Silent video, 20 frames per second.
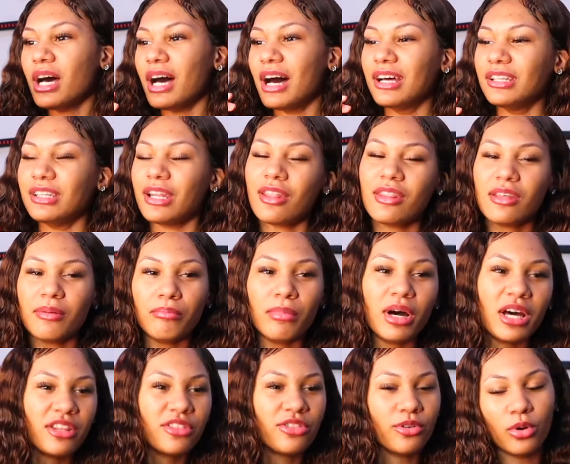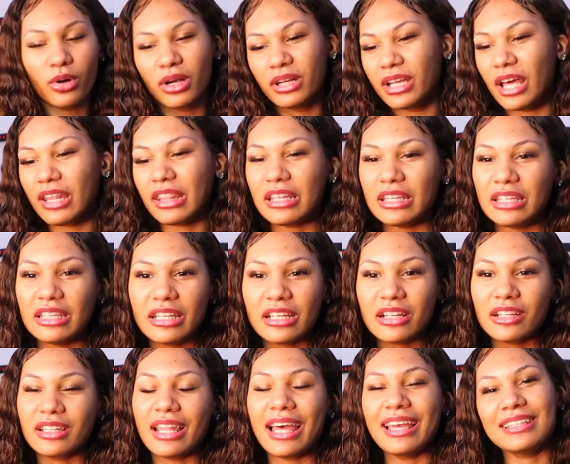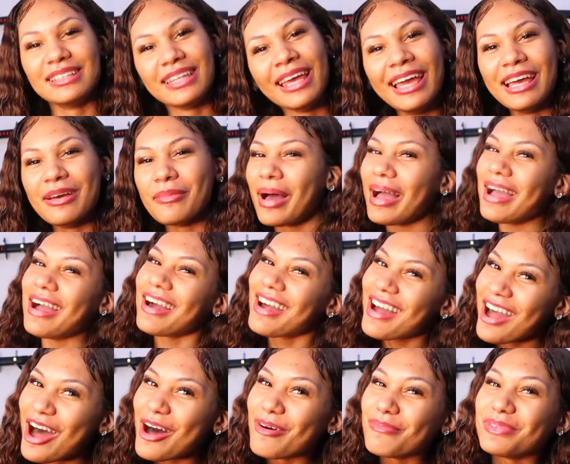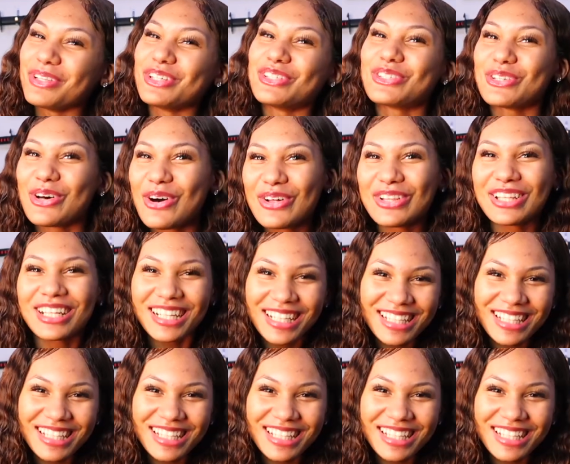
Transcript: another month or another year like damn i accomplished all of